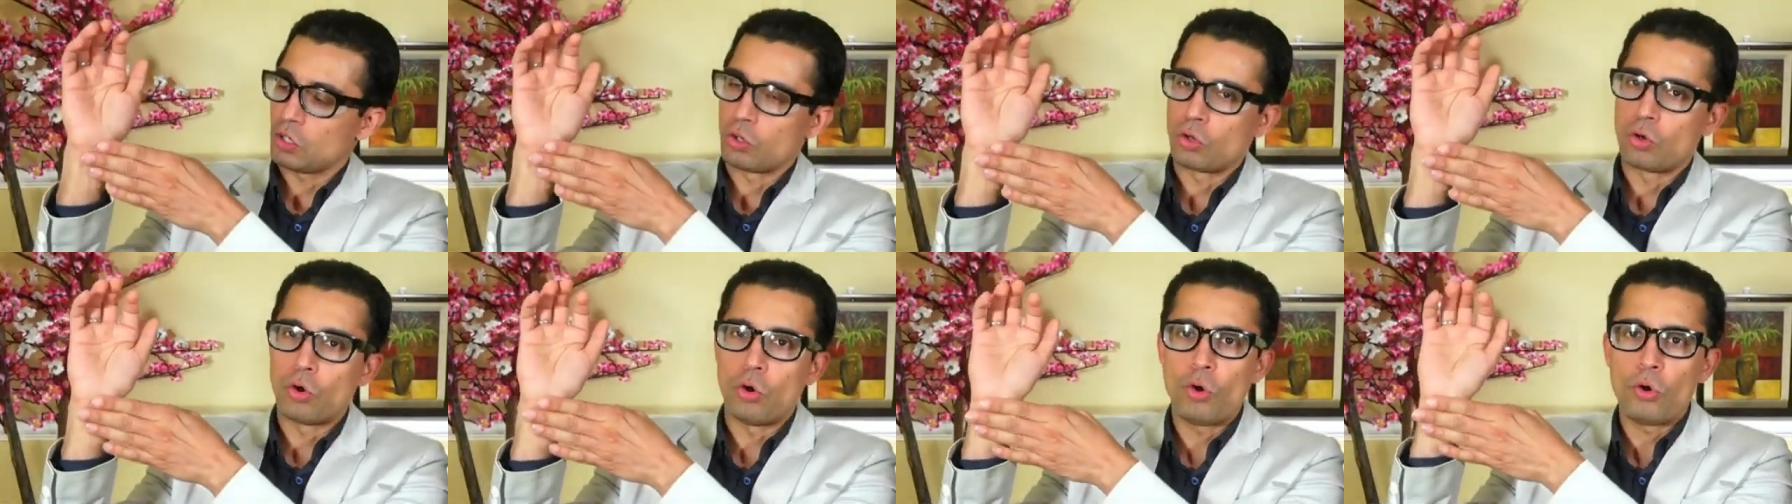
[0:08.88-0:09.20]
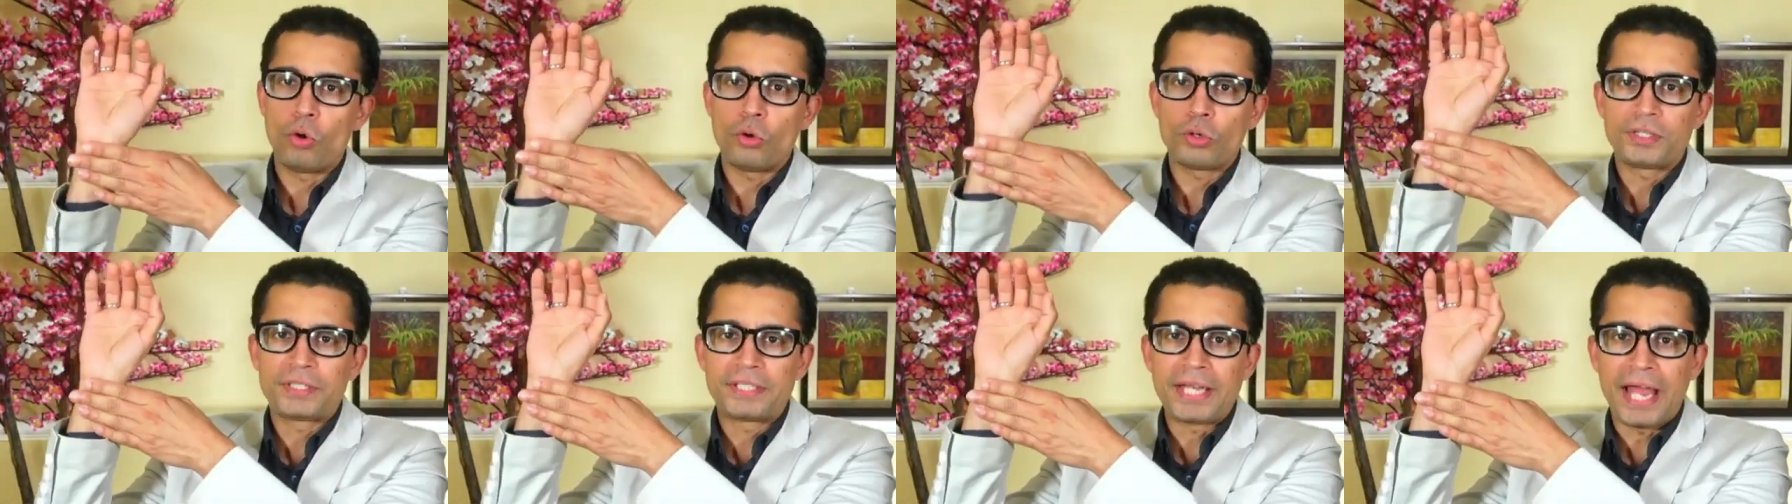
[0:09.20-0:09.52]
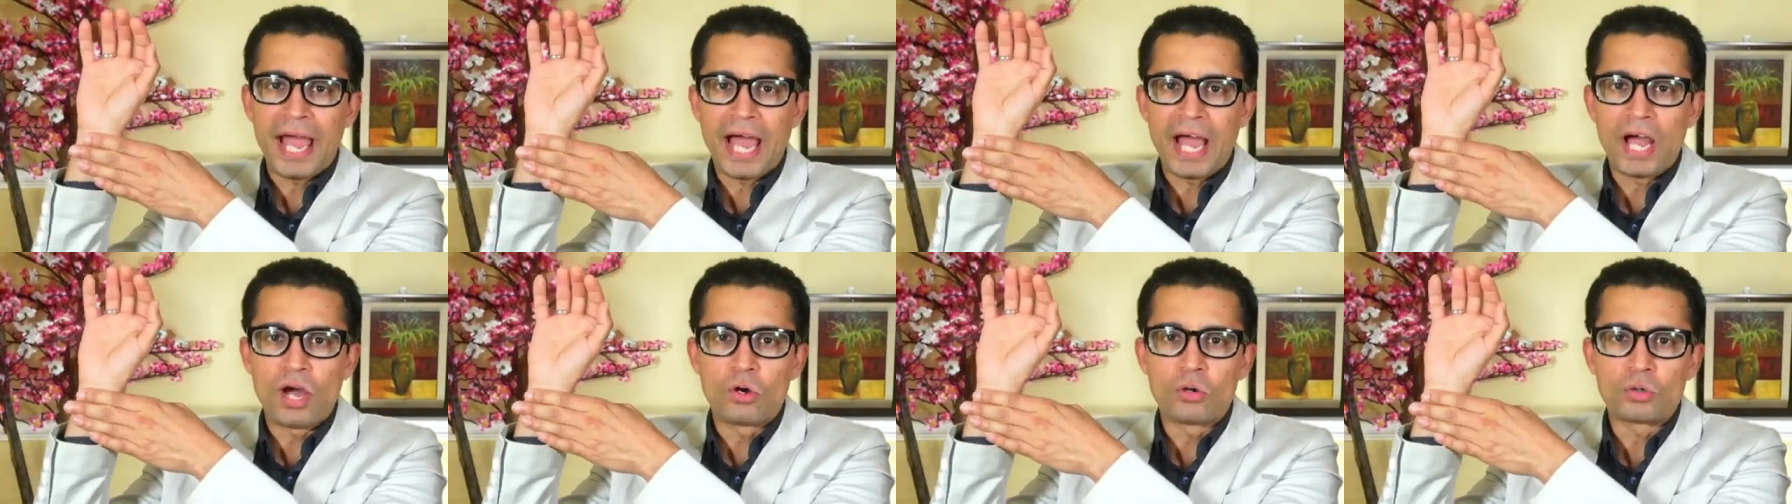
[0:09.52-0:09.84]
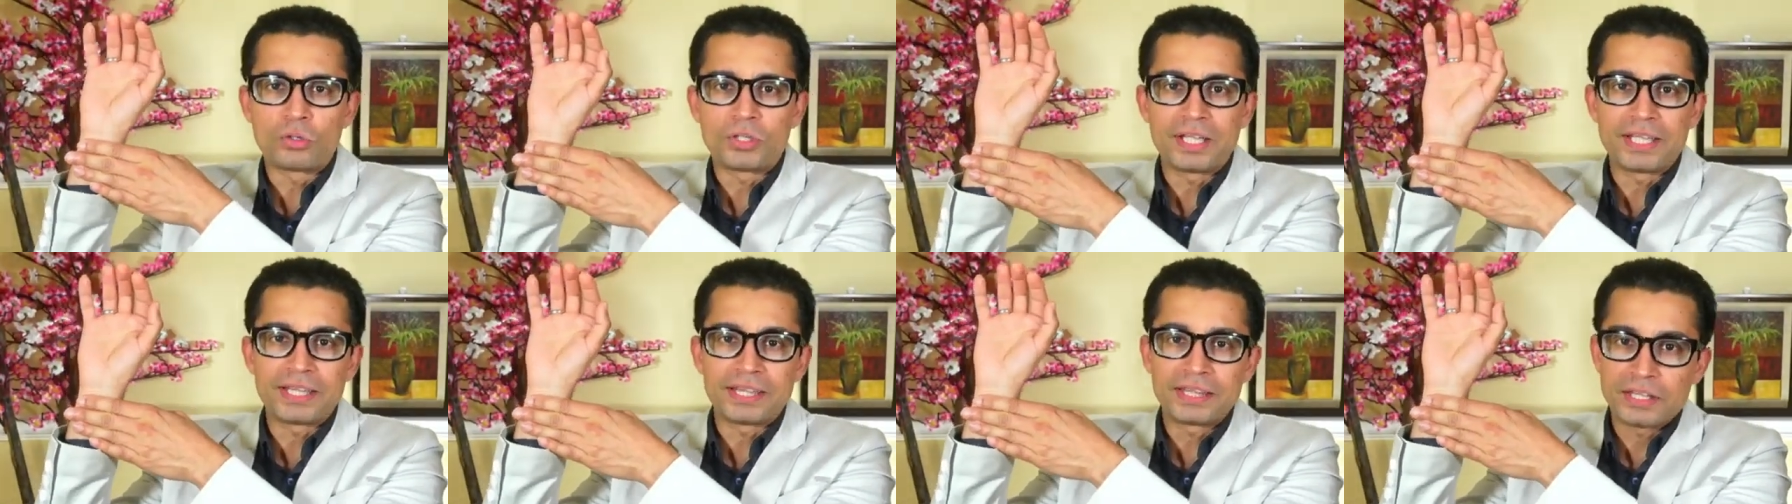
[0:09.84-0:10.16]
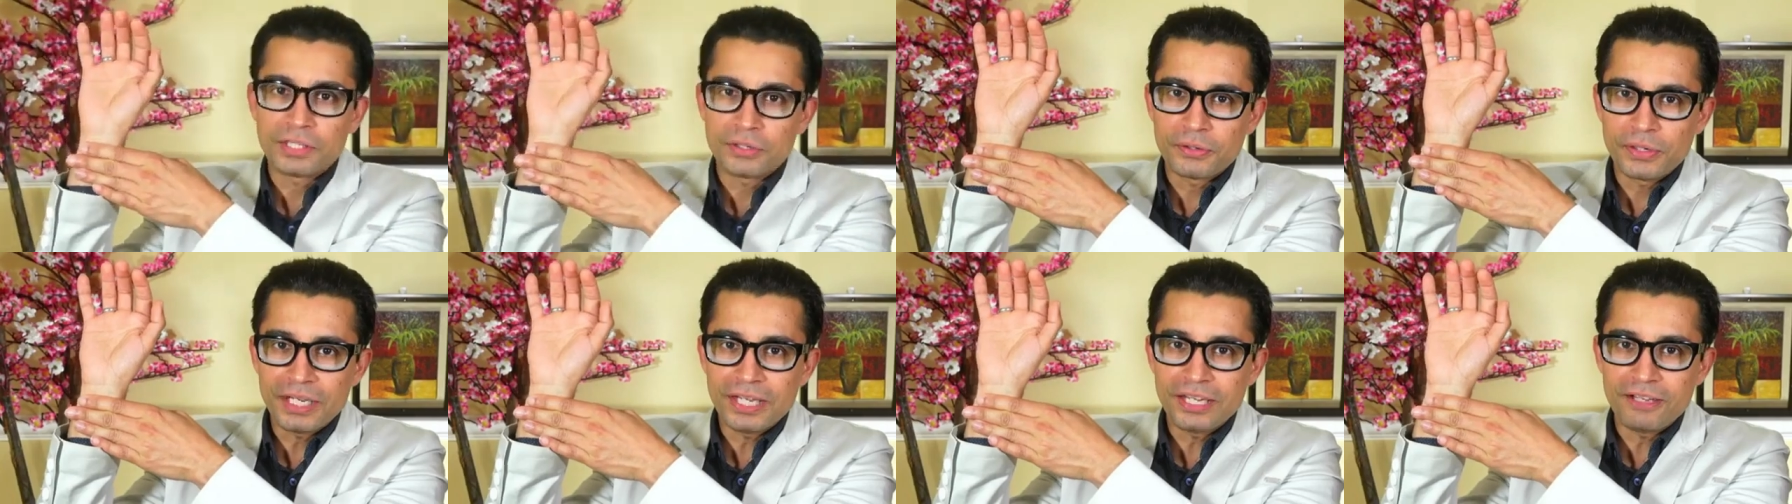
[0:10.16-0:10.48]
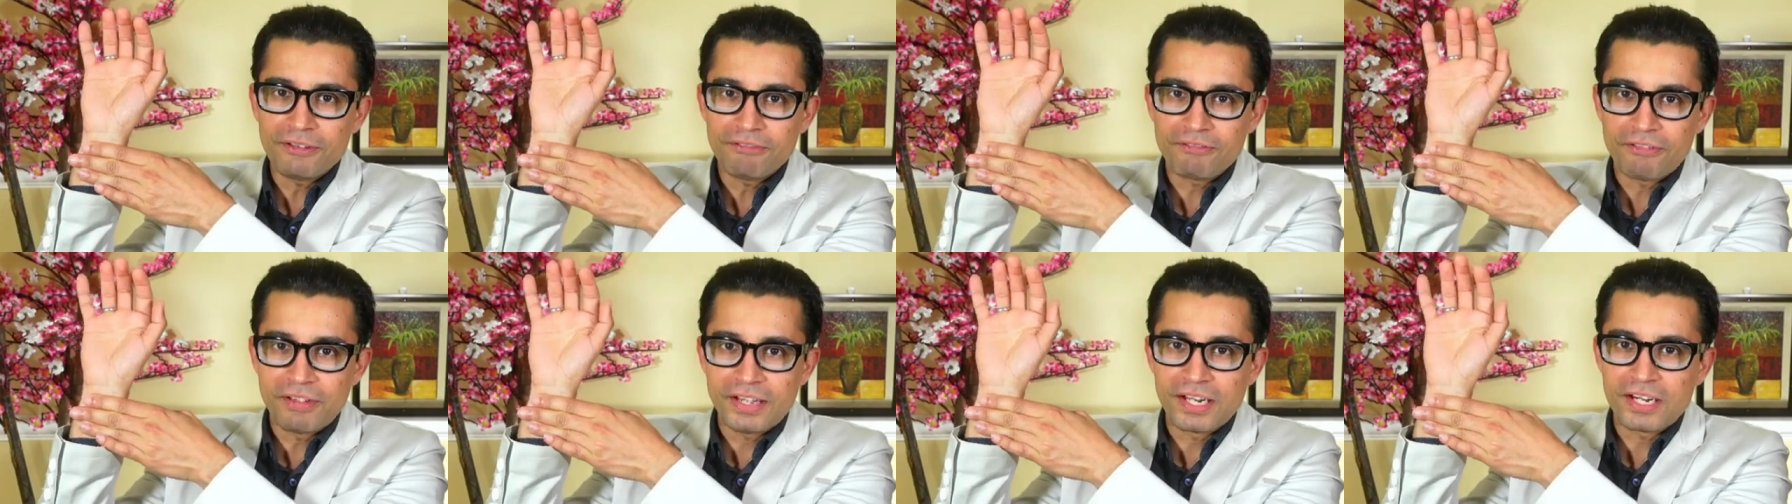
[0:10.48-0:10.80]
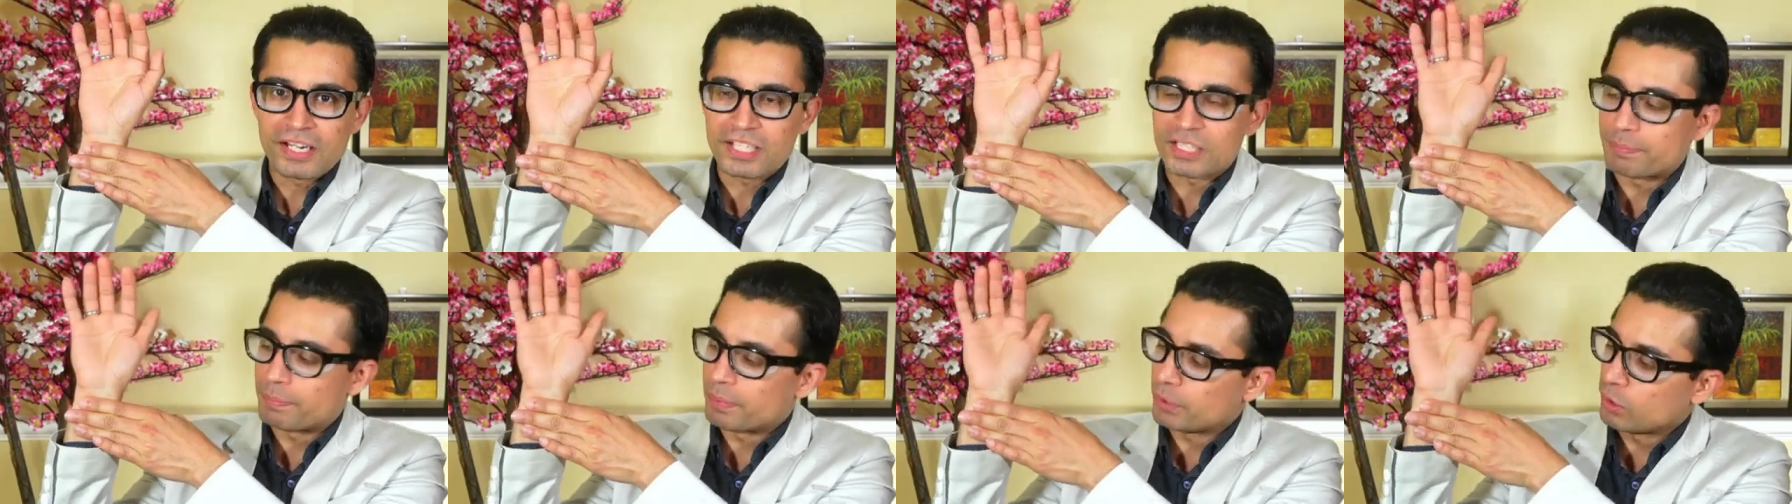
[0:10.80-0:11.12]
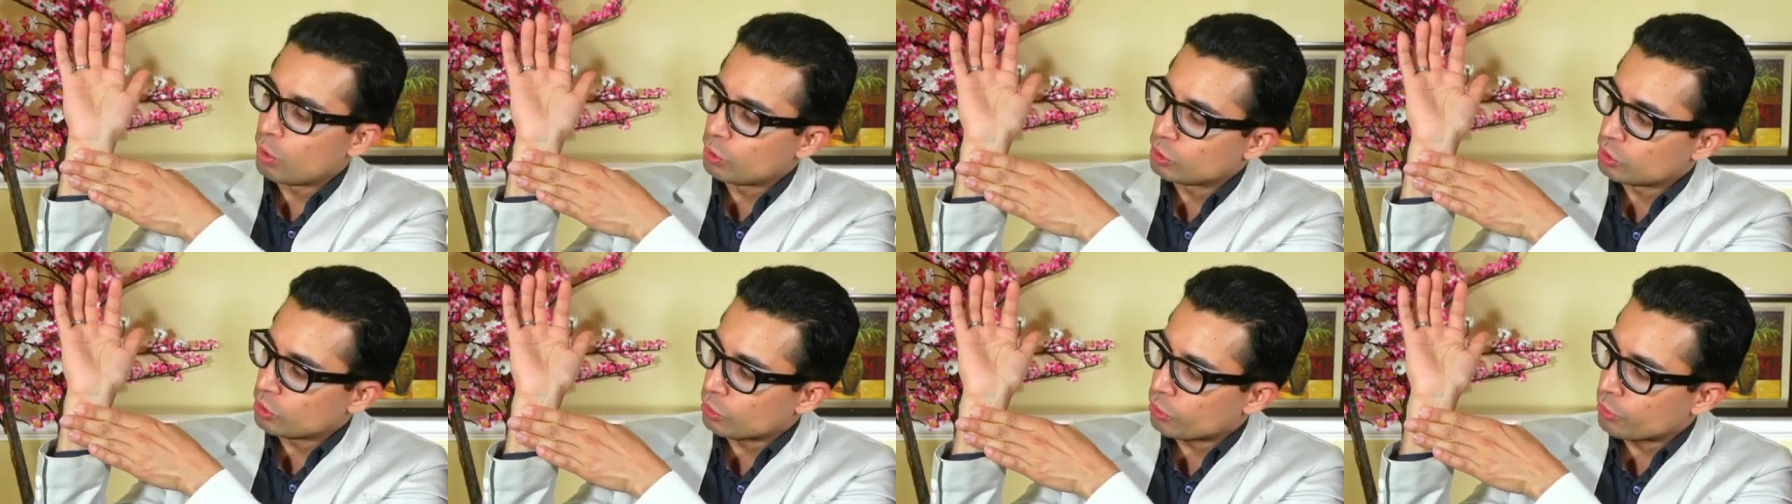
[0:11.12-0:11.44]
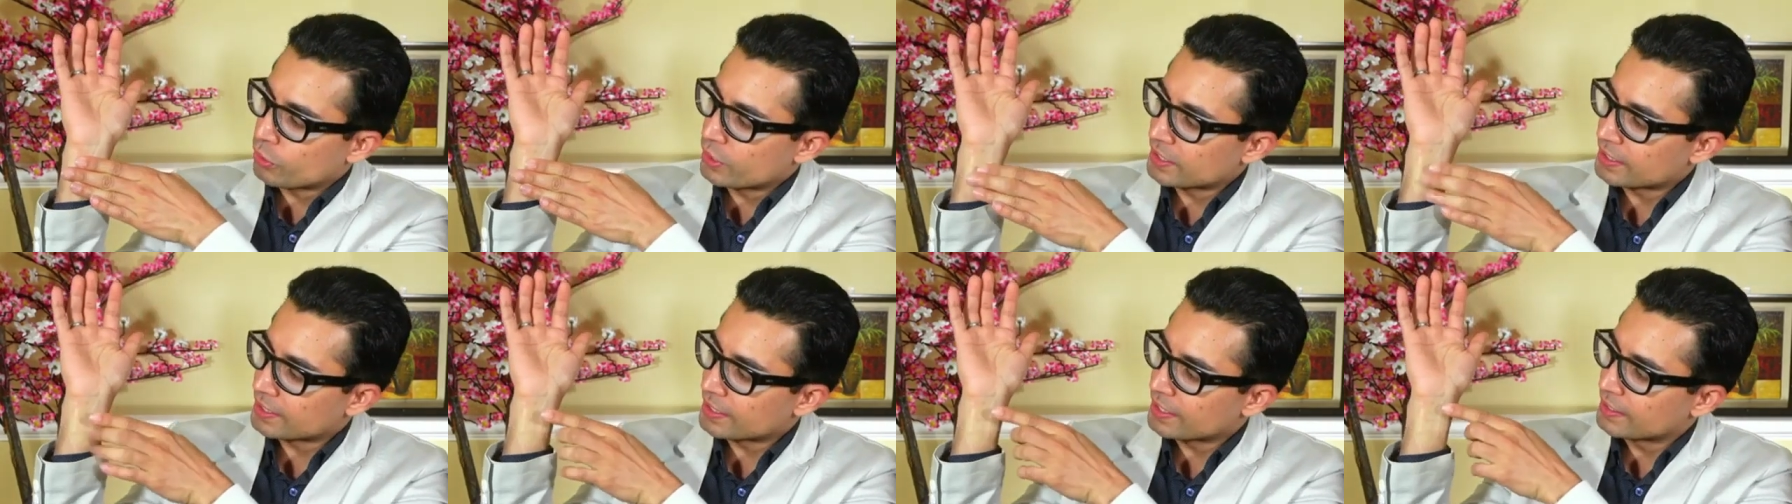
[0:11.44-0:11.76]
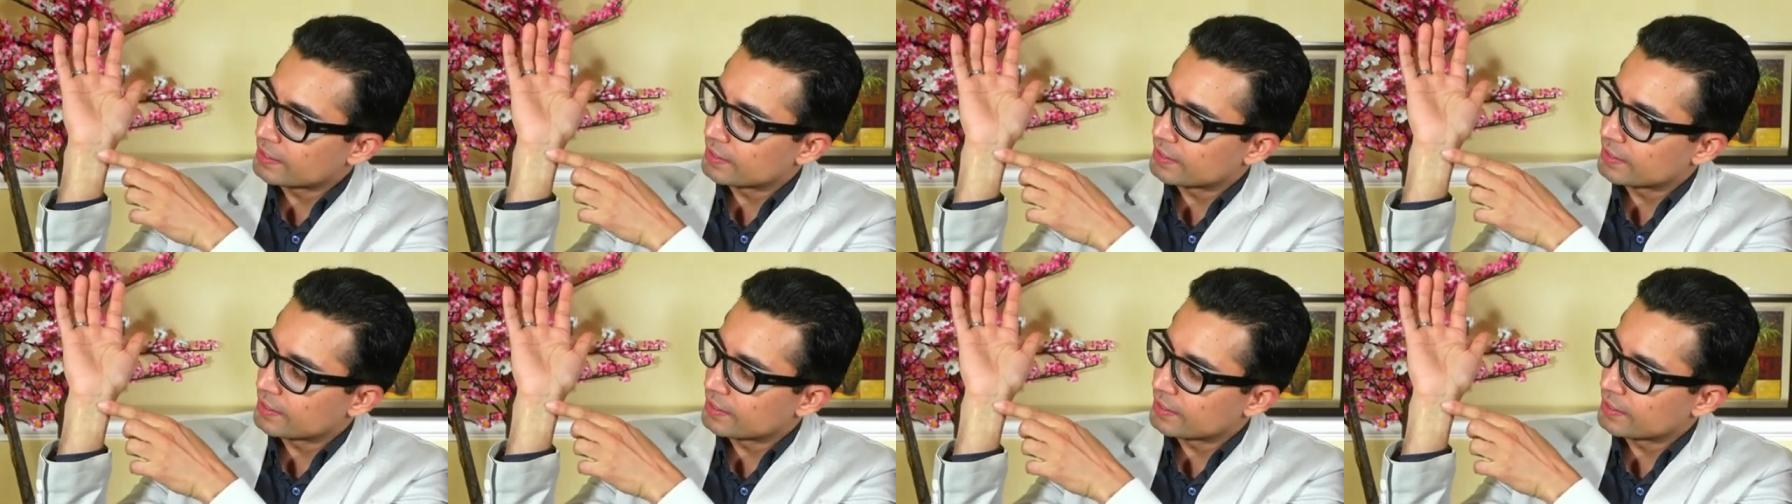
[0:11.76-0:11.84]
Go down 3 fingers below your crease.